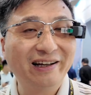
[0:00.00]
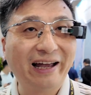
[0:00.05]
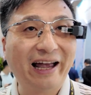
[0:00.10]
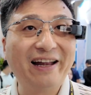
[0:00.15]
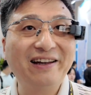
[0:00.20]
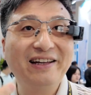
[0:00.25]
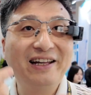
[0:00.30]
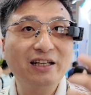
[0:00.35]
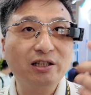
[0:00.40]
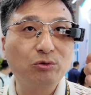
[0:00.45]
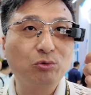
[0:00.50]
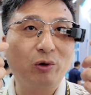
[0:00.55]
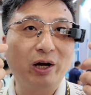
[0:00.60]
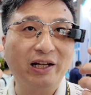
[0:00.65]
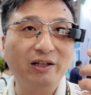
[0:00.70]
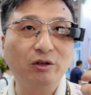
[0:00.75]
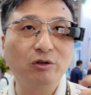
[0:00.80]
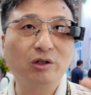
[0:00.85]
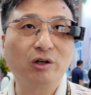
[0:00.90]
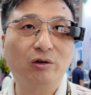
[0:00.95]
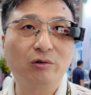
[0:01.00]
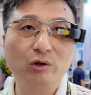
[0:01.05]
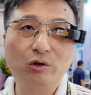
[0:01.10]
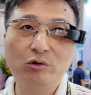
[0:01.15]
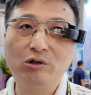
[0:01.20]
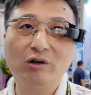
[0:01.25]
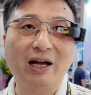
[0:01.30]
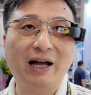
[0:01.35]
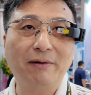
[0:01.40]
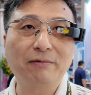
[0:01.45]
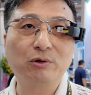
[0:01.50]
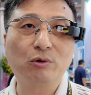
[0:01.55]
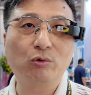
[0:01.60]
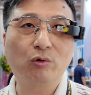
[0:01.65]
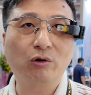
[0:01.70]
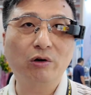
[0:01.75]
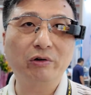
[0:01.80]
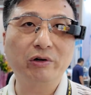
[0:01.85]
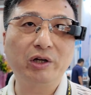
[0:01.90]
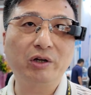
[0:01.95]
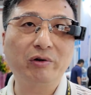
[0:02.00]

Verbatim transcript: And this one, you don't have to worry.